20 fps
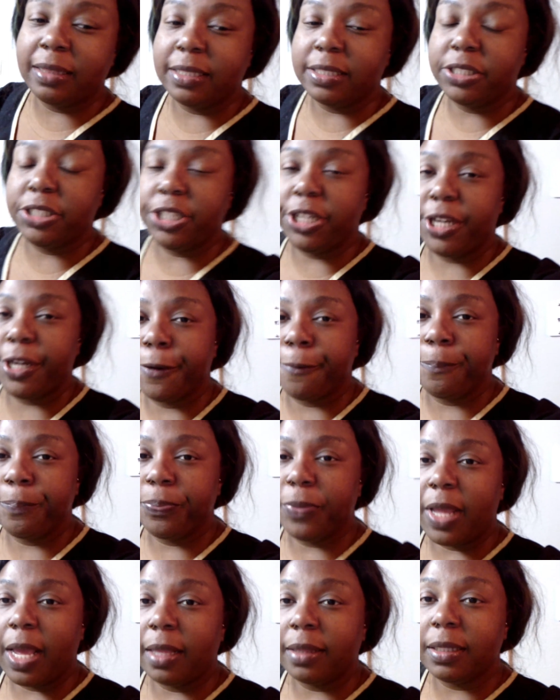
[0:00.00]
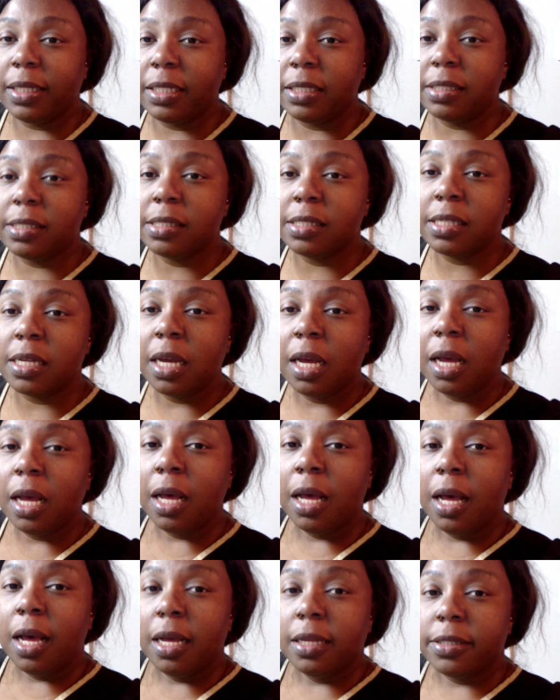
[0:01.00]
this year, at least.
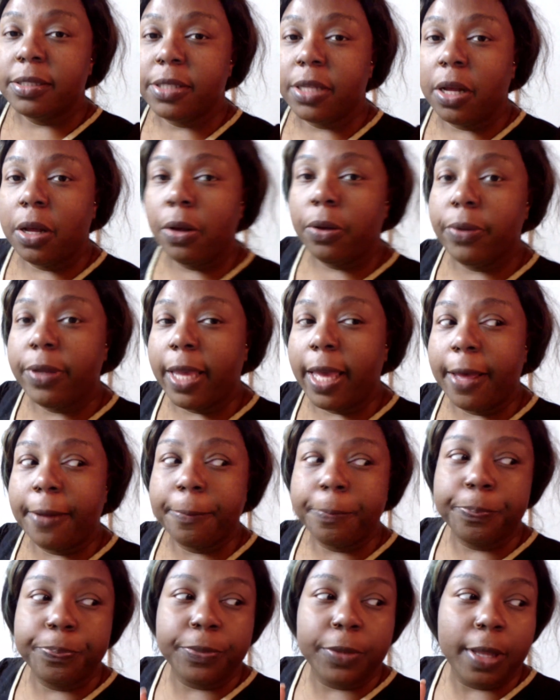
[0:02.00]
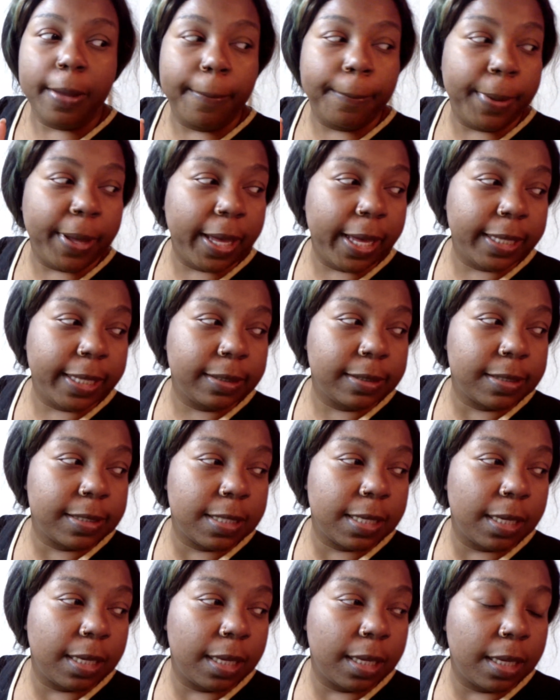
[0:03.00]
So yeah. But
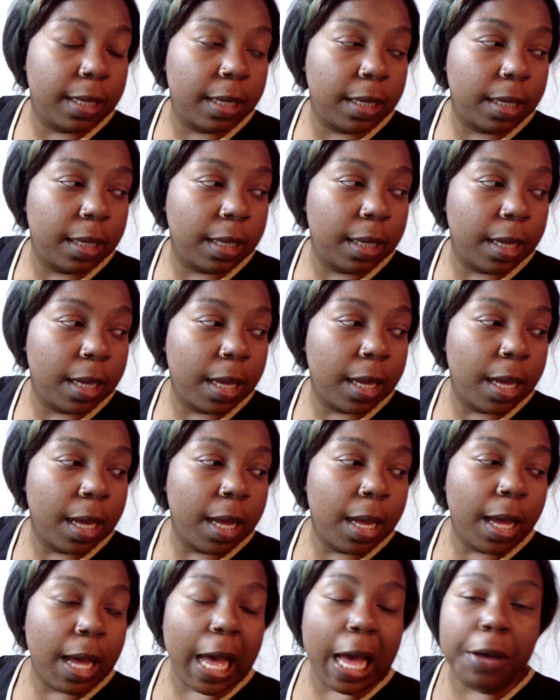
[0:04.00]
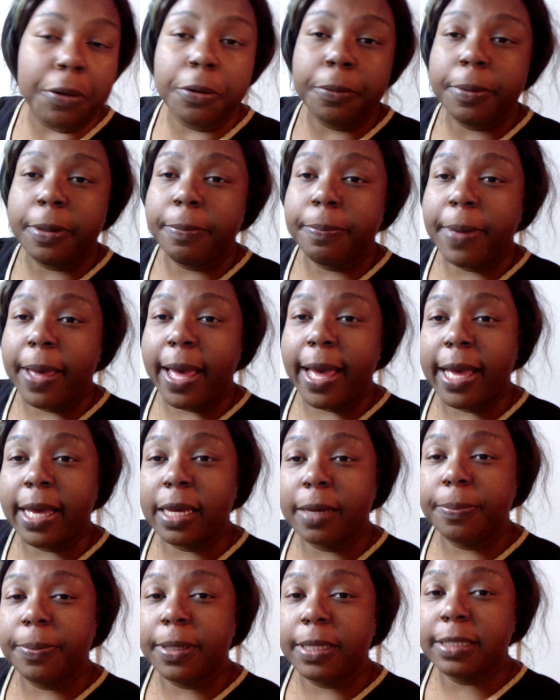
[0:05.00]
I will be
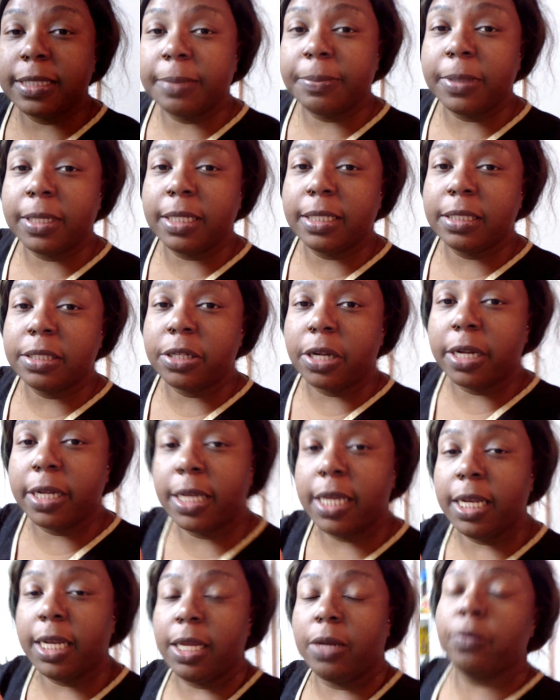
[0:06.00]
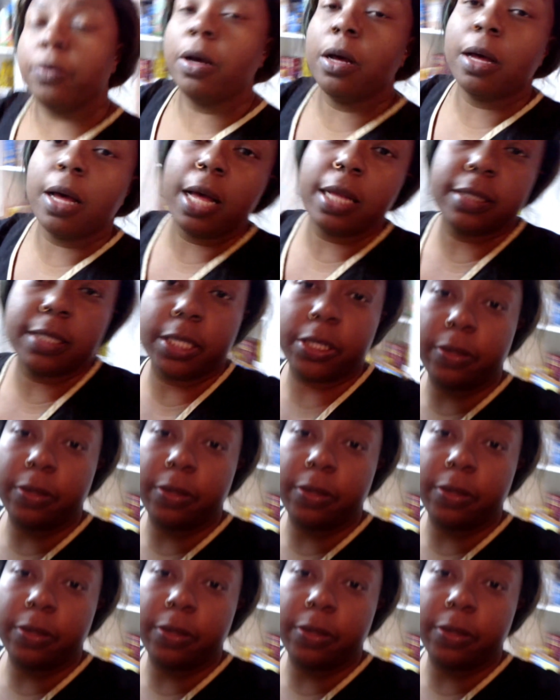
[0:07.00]
back because I'm going to start getting, well, I'll take